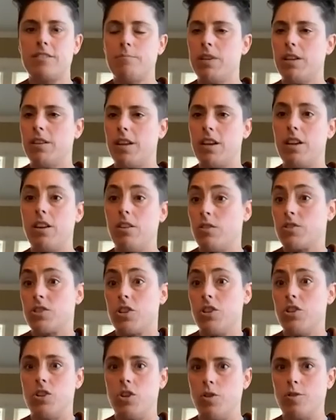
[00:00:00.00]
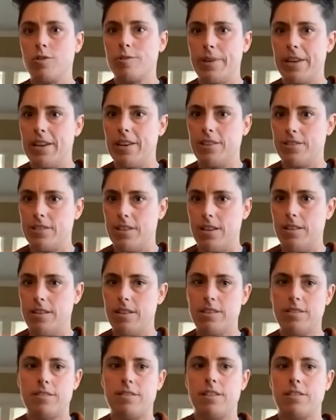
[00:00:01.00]
and being like, you know, it's good to know somebody else in
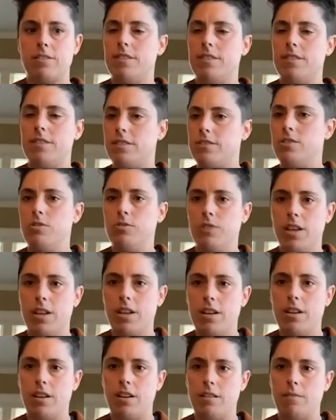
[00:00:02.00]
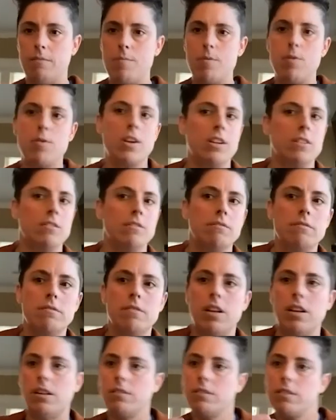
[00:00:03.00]
this that's doing it, and maybe we can,
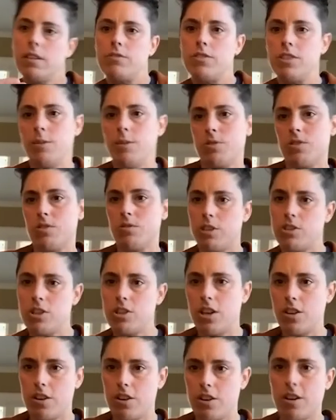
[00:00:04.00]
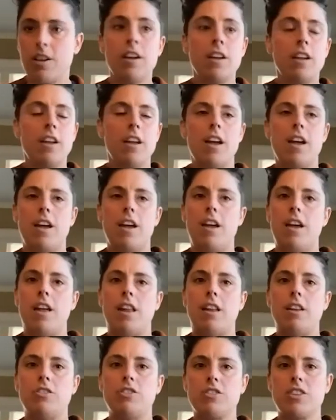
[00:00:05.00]
you know, give tips to each other.
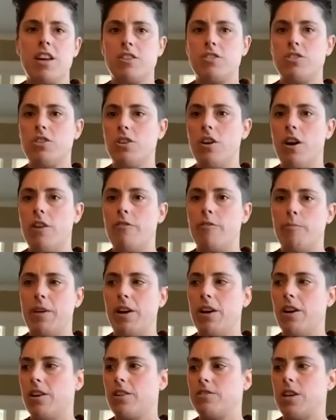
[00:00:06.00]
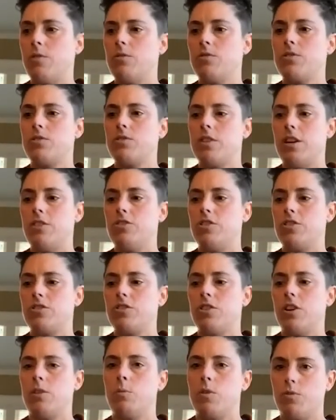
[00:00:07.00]
And it just kind of took off from there, because had just
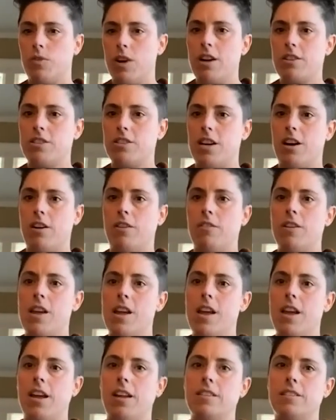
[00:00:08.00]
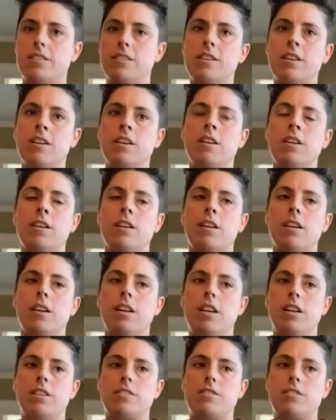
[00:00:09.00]
started with Rocktown, and
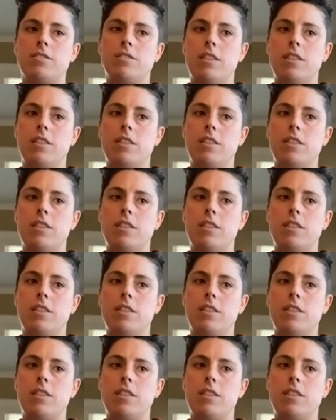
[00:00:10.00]
it